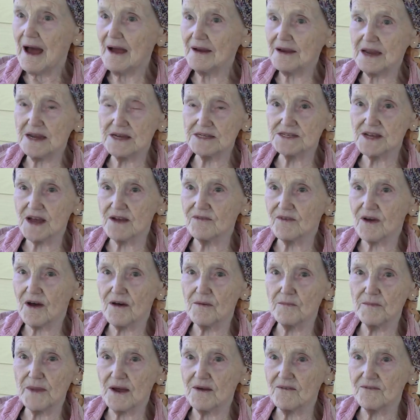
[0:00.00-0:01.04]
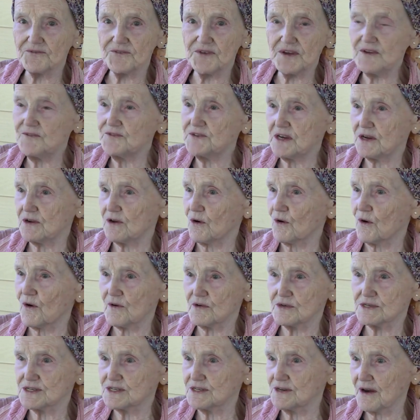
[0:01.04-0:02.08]
I guess I've got about 50
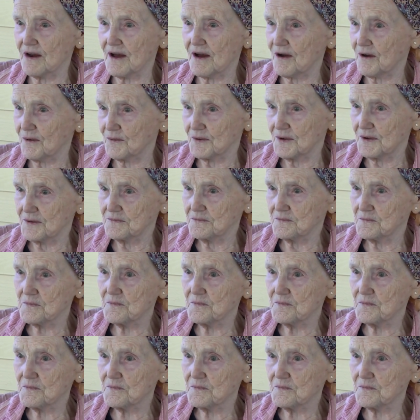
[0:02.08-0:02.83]
cards in all.